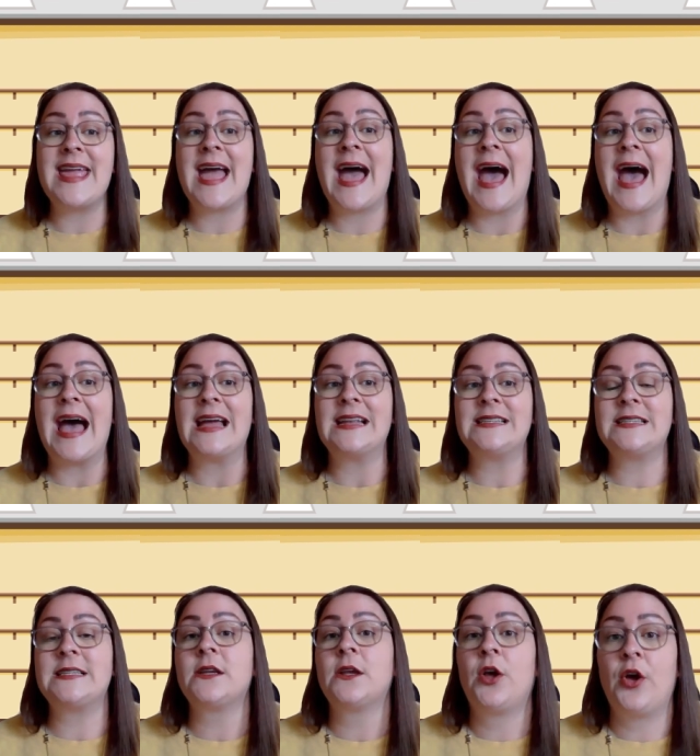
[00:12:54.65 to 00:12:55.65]
hat
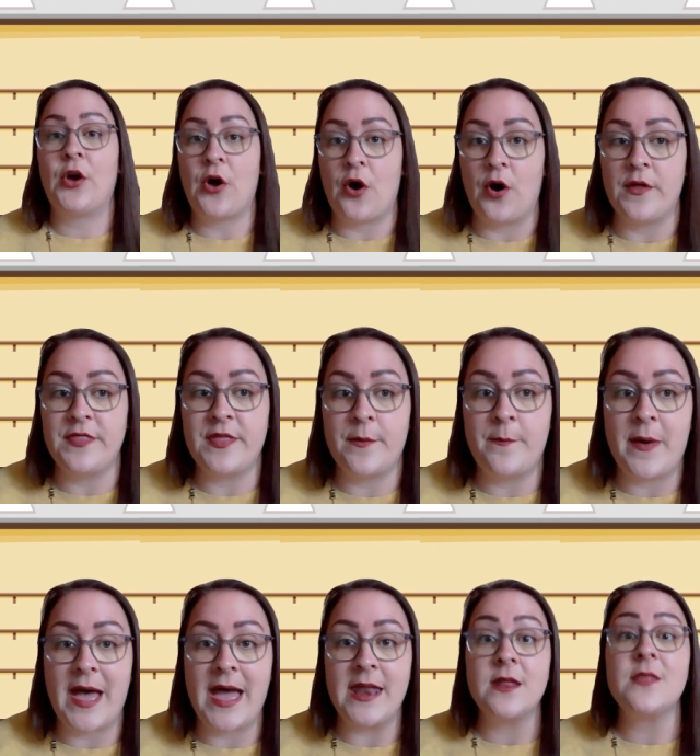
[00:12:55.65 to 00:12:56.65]
on the bed.